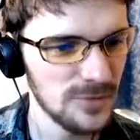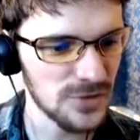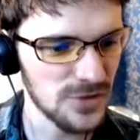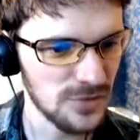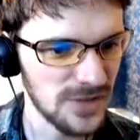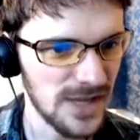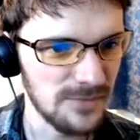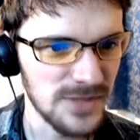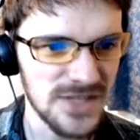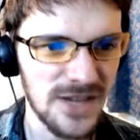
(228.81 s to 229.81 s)
What's your
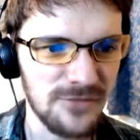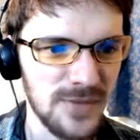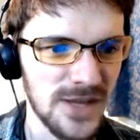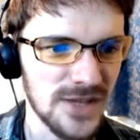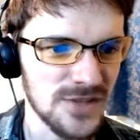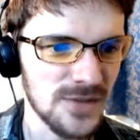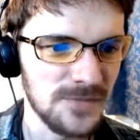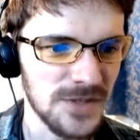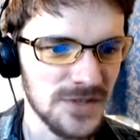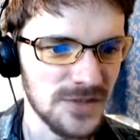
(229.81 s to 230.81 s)
name? It's FPS,
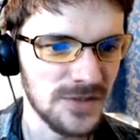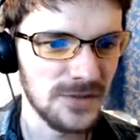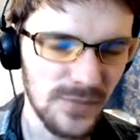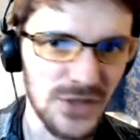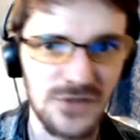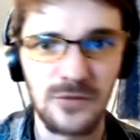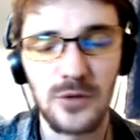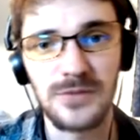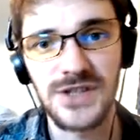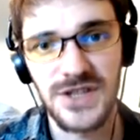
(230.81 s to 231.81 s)
obviously. Because
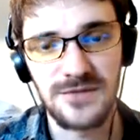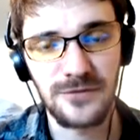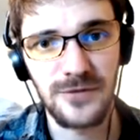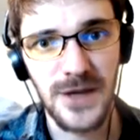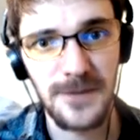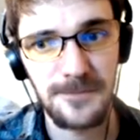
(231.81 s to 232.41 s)
Foreman doesn't fit.